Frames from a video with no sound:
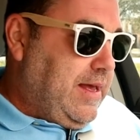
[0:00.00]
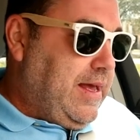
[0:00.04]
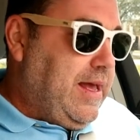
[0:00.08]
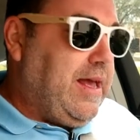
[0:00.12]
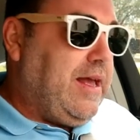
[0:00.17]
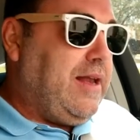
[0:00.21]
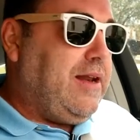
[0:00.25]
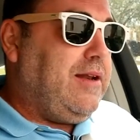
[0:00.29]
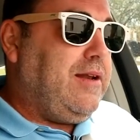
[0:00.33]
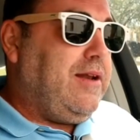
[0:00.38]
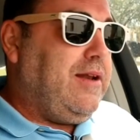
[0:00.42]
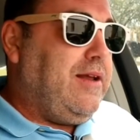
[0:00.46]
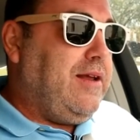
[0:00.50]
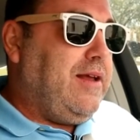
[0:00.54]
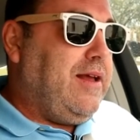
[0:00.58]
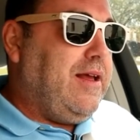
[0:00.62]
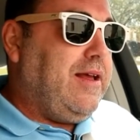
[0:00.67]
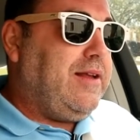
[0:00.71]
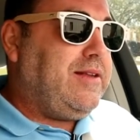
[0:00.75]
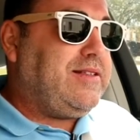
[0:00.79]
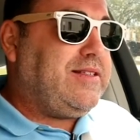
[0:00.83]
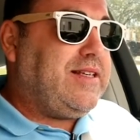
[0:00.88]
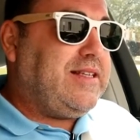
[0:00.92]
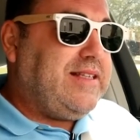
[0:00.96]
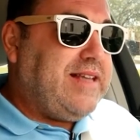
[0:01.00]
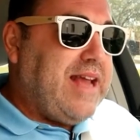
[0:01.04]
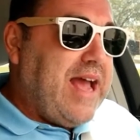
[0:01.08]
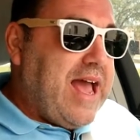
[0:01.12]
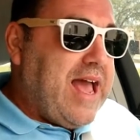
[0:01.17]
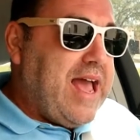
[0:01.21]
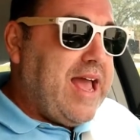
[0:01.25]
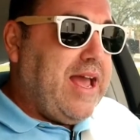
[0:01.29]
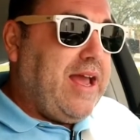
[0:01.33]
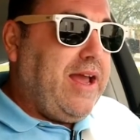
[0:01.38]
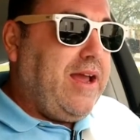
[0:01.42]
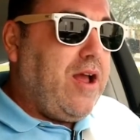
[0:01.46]
And and
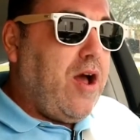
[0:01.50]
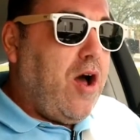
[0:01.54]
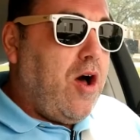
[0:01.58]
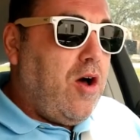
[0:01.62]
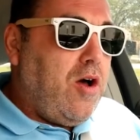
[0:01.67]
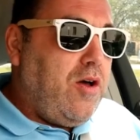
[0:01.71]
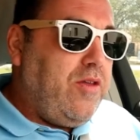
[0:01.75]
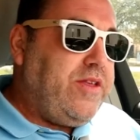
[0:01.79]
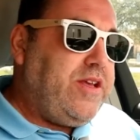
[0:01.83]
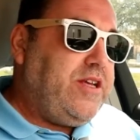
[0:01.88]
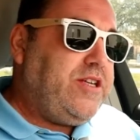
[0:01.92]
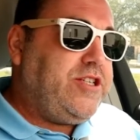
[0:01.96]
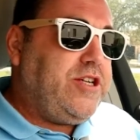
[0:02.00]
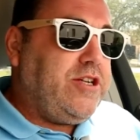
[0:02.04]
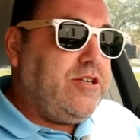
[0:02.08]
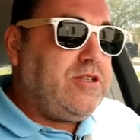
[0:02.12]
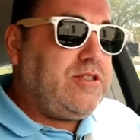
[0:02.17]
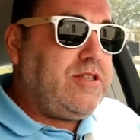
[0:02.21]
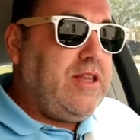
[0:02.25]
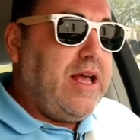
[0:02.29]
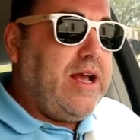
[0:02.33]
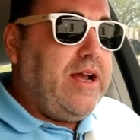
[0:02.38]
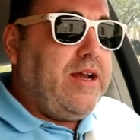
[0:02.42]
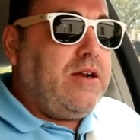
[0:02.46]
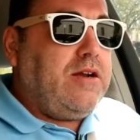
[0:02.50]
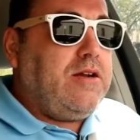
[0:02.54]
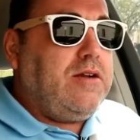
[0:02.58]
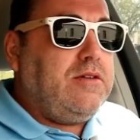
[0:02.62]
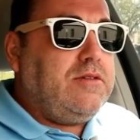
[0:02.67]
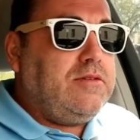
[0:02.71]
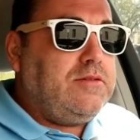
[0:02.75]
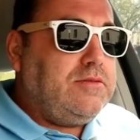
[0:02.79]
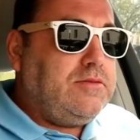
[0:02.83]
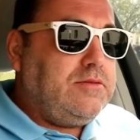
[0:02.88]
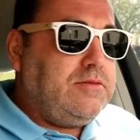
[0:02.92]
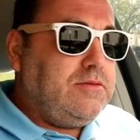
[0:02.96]
today, all these years
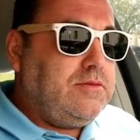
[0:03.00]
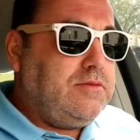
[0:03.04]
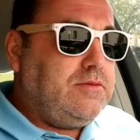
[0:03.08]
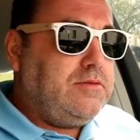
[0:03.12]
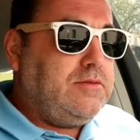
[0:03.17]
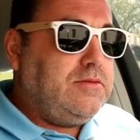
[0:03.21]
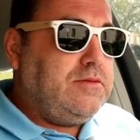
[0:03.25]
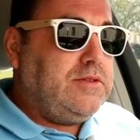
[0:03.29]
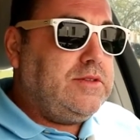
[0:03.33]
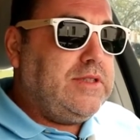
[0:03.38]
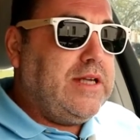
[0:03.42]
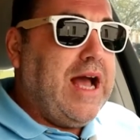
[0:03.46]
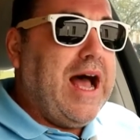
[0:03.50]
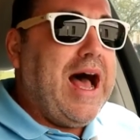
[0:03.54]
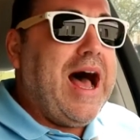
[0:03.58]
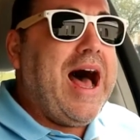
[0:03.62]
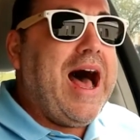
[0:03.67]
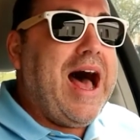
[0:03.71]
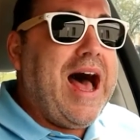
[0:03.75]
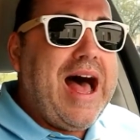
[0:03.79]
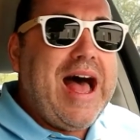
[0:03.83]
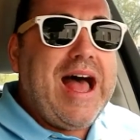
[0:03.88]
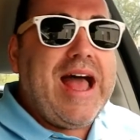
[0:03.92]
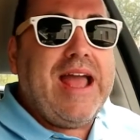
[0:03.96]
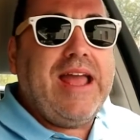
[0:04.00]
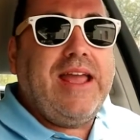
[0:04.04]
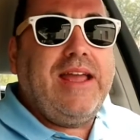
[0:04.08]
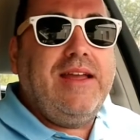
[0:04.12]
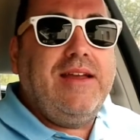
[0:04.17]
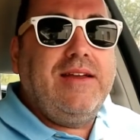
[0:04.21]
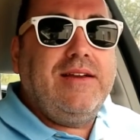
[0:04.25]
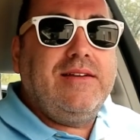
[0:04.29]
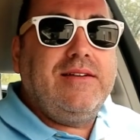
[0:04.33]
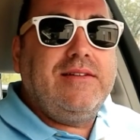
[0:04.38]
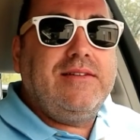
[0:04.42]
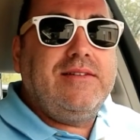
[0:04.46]
later, I
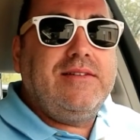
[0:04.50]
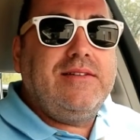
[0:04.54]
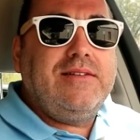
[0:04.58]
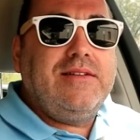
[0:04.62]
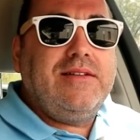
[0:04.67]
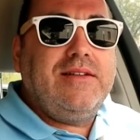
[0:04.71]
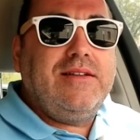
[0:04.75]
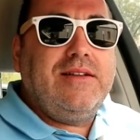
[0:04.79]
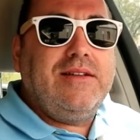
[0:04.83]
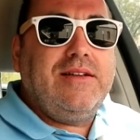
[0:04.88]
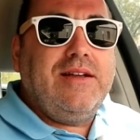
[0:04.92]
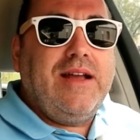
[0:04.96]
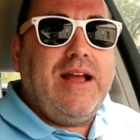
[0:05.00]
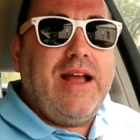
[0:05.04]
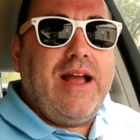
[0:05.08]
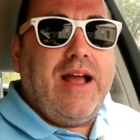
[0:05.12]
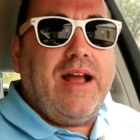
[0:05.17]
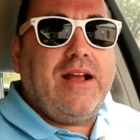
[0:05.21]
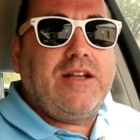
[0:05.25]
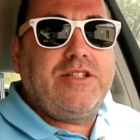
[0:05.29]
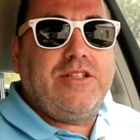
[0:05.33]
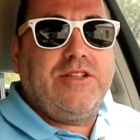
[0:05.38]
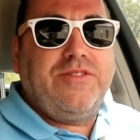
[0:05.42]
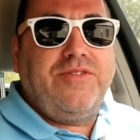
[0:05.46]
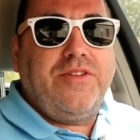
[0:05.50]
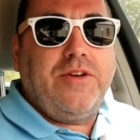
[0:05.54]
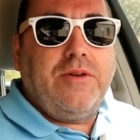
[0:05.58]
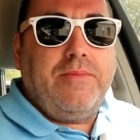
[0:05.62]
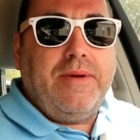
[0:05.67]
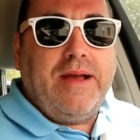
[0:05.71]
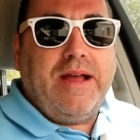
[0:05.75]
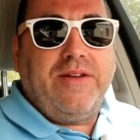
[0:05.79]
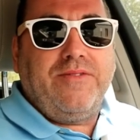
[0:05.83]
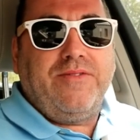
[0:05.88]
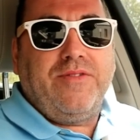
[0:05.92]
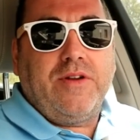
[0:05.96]
actually feel
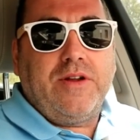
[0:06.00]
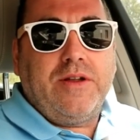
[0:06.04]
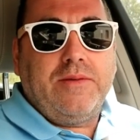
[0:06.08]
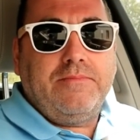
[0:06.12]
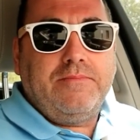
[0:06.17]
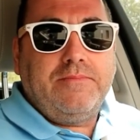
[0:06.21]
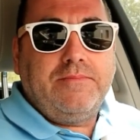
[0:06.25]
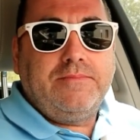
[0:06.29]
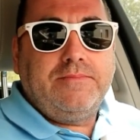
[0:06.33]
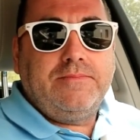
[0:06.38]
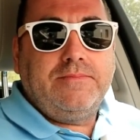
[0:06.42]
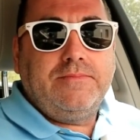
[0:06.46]
bad for him.